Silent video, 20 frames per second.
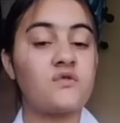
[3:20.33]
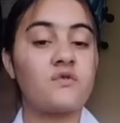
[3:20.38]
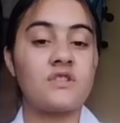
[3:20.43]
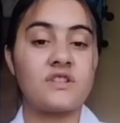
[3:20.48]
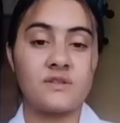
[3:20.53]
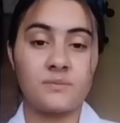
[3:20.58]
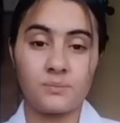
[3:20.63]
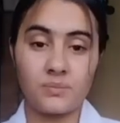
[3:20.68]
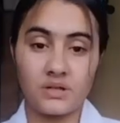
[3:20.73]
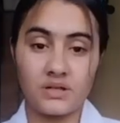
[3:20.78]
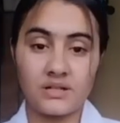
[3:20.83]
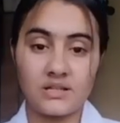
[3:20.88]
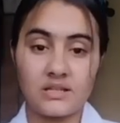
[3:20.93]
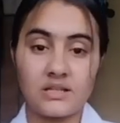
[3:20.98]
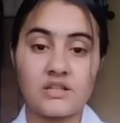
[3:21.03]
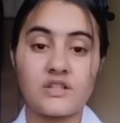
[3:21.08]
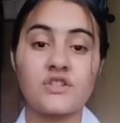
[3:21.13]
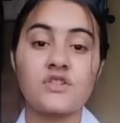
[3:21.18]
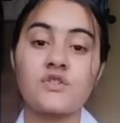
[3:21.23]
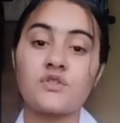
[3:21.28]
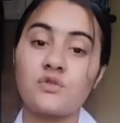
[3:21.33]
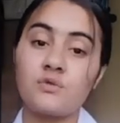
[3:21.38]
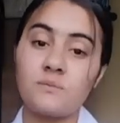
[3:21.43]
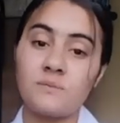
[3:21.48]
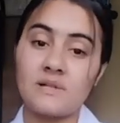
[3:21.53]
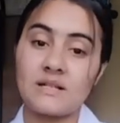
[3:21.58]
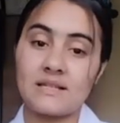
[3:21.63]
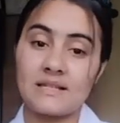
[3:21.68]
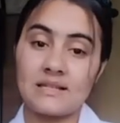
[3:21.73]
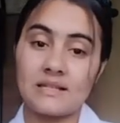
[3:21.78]
which pursues two
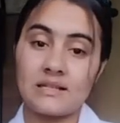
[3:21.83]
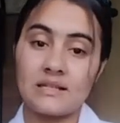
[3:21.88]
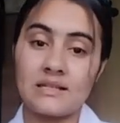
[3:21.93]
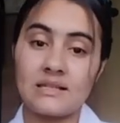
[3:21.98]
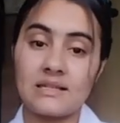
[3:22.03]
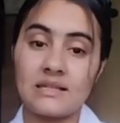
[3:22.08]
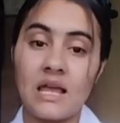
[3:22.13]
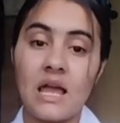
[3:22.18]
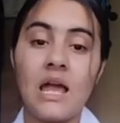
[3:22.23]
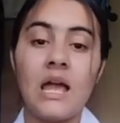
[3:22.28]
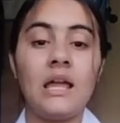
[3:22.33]
muscles,